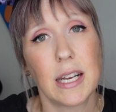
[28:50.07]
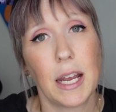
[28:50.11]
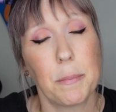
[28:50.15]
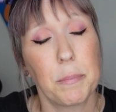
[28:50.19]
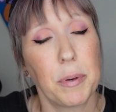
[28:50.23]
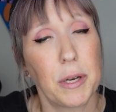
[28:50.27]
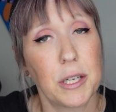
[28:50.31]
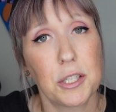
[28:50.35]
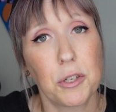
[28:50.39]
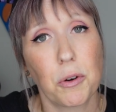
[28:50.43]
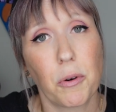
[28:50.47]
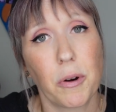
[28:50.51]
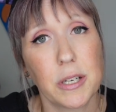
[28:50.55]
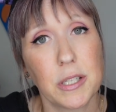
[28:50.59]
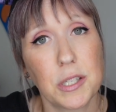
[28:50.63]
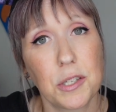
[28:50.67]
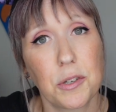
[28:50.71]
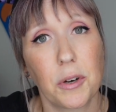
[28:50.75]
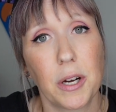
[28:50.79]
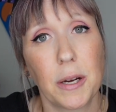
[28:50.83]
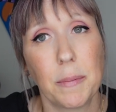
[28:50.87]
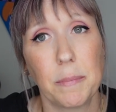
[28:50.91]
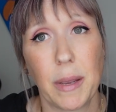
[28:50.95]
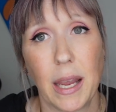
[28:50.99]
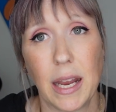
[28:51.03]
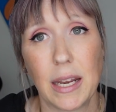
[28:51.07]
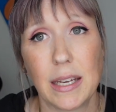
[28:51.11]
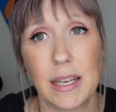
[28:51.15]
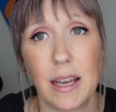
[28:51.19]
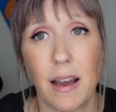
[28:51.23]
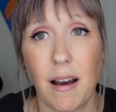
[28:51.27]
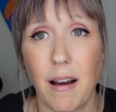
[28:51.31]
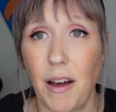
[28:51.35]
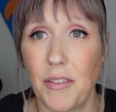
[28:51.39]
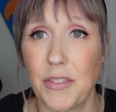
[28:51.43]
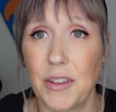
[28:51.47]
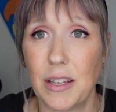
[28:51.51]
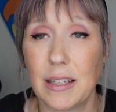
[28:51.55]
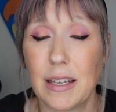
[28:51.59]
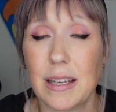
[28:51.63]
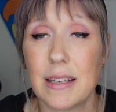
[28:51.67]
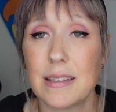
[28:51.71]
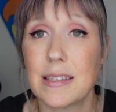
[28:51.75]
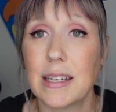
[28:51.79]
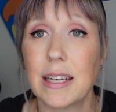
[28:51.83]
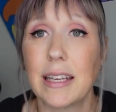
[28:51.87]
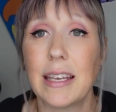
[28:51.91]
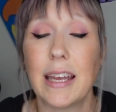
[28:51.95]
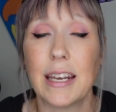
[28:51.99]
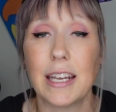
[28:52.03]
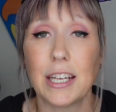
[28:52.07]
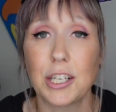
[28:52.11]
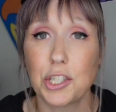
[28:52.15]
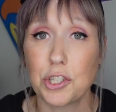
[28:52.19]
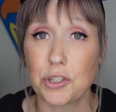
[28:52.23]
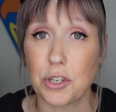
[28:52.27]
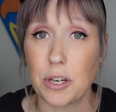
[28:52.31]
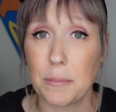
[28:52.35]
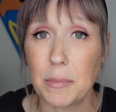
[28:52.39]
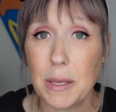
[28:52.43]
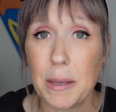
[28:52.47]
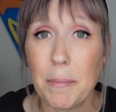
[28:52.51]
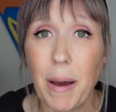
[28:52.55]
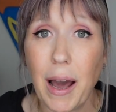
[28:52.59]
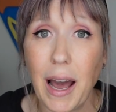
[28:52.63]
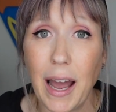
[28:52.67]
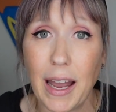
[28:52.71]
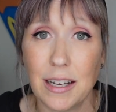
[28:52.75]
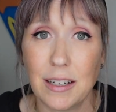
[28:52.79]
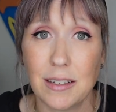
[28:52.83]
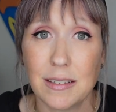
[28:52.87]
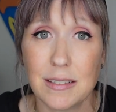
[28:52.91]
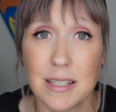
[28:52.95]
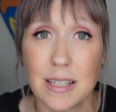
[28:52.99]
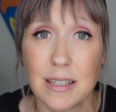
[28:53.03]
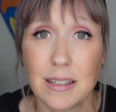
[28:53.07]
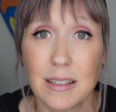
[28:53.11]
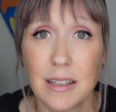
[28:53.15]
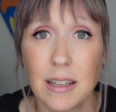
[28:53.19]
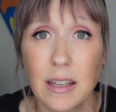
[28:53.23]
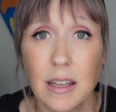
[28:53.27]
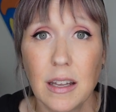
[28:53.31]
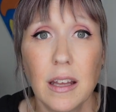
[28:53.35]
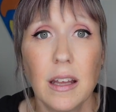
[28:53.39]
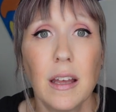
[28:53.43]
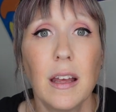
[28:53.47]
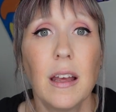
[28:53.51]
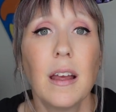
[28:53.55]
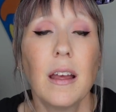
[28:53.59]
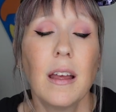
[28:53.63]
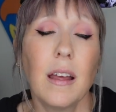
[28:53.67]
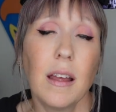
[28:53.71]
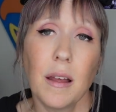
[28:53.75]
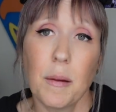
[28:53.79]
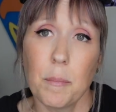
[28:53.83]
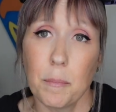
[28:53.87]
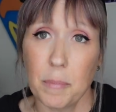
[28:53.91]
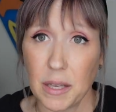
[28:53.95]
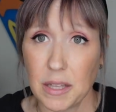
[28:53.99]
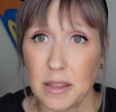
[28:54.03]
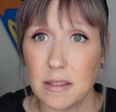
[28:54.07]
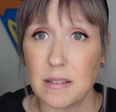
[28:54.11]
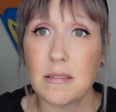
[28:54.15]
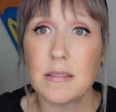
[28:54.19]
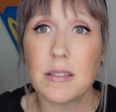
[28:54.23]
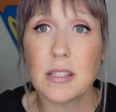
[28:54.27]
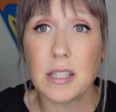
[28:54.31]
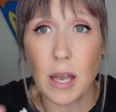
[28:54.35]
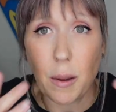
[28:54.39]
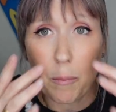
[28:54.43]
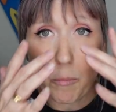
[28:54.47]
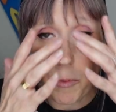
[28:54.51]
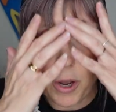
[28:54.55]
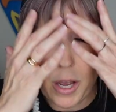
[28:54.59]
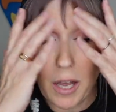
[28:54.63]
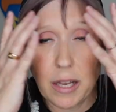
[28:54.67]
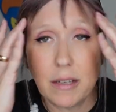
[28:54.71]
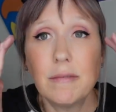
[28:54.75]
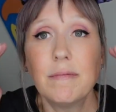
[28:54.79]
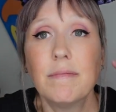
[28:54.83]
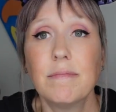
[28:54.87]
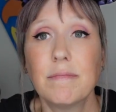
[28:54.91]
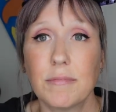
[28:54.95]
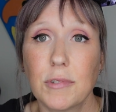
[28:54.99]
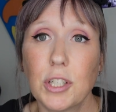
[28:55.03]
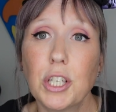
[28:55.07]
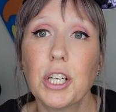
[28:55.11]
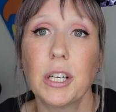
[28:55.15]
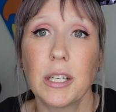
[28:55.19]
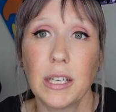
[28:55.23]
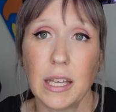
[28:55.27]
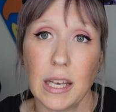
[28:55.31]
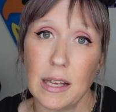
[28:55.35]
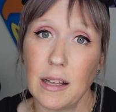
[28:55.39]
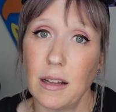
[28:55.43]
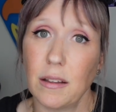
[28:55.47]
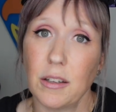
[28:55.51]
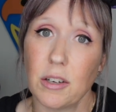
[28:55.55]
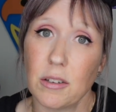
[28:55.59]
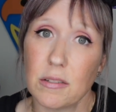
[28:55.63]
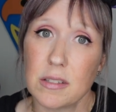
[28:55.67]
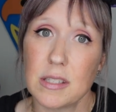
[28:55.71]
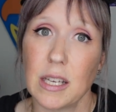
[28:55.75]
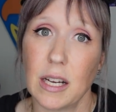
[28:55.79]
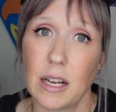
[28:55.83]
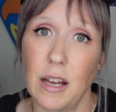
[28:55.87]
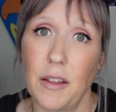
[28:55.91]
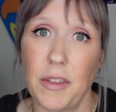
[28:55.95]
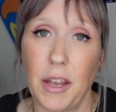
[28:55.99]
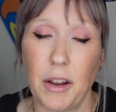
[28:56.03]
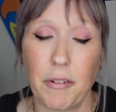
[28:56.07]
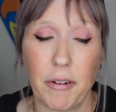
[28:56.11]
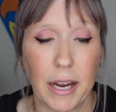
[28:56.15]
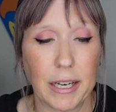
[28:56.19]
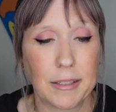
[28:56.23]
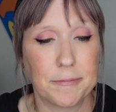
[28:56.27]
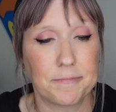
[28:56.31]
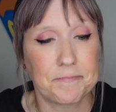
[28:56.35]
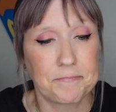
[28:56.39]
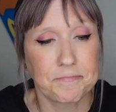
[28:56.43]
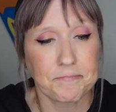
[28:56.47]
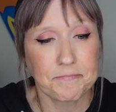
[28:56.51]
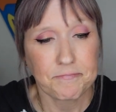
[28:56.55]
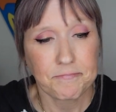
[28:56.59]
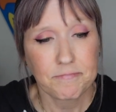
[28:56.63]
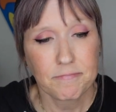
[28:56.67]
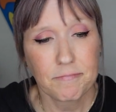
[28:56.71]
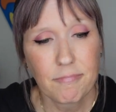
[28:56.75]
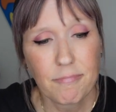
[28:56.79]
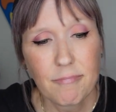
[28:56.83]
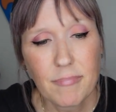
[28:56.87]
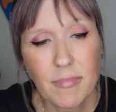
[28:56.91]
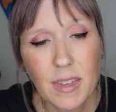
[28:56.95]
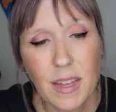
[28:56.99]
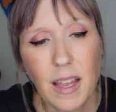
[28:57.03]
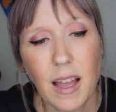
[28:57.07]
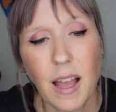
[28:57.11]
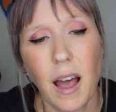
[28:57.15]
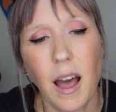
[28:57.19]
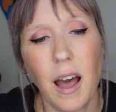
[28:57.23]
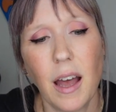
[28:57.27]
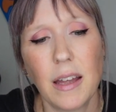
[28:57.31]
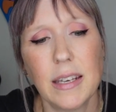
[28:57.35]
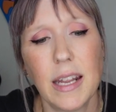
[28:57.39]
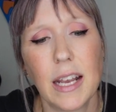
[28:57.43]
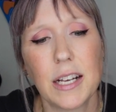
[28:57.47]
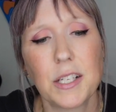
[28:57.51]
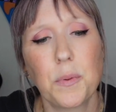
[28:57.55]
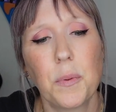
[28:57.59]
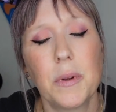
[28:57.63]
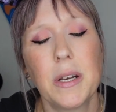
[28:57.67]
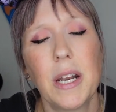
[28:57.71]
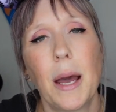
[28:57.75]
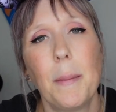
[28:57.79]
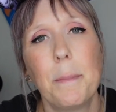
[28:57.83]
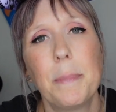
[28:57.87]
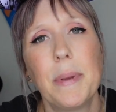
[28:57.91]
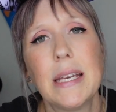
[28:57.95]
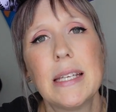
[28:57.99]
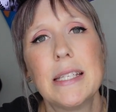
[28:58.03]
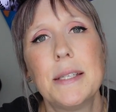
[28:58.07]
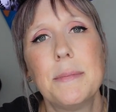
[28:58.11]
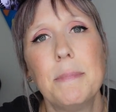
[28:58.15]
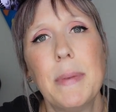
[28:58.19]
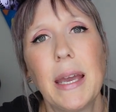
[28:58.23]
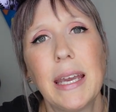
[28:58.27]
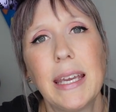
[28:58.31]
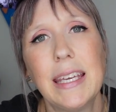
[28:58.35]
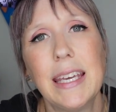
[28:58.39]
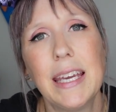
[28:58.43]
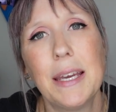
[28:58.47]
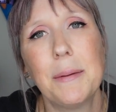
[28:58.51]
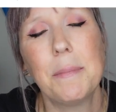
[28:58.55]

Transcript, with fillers: I put Toy Story Mania on the list. Again, extremely mild, but someone could get a little sick on that ride. Uh, next one up is Mickey